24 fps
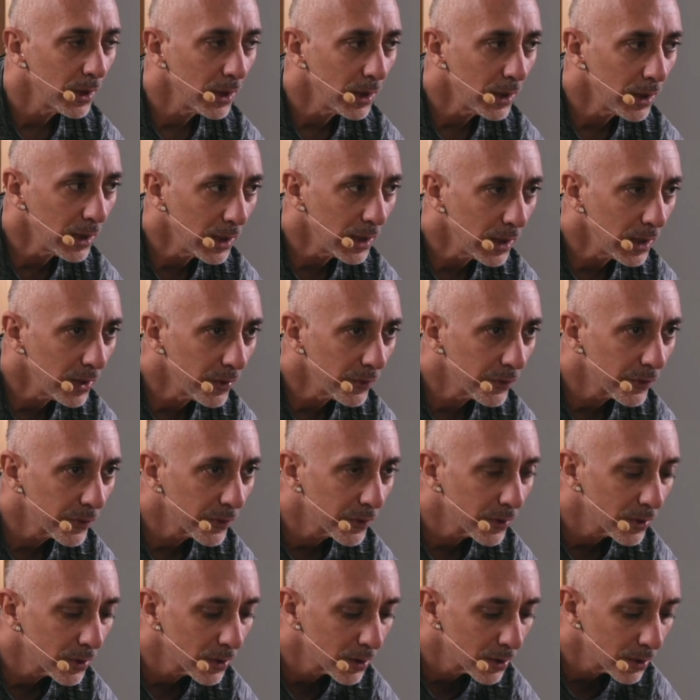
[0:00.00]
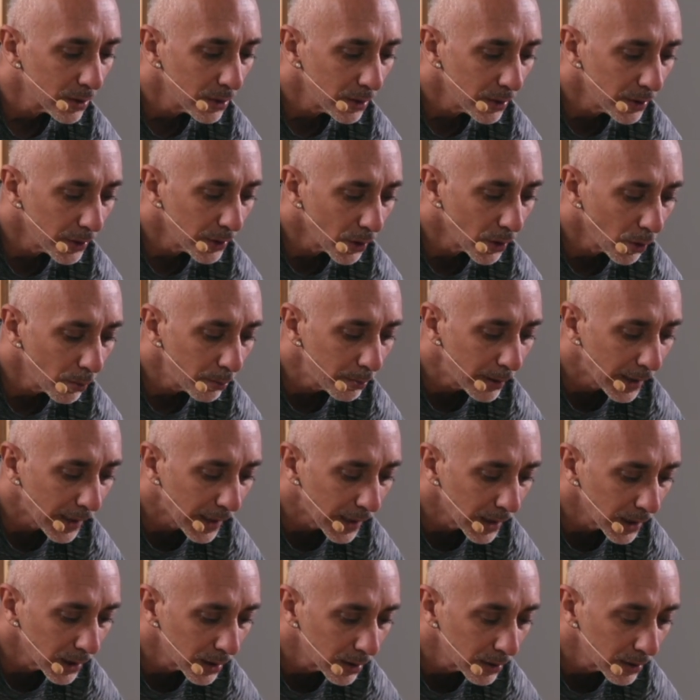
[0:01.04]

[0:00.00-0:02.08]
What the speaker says: Knees, no pain.